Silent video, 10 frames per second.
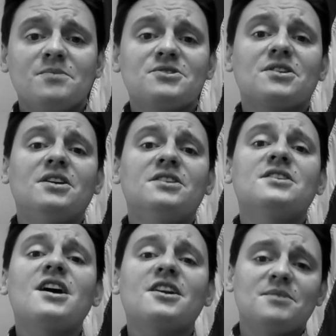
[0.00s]
Dreamers are
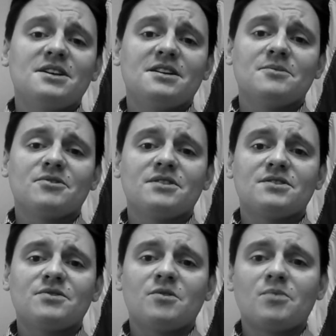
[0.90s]
undocumented
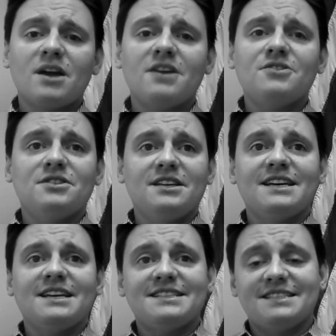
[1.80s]
immigrants who were brought into the
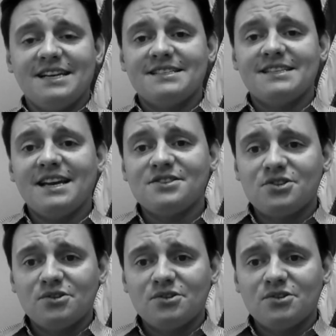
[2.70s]
United States as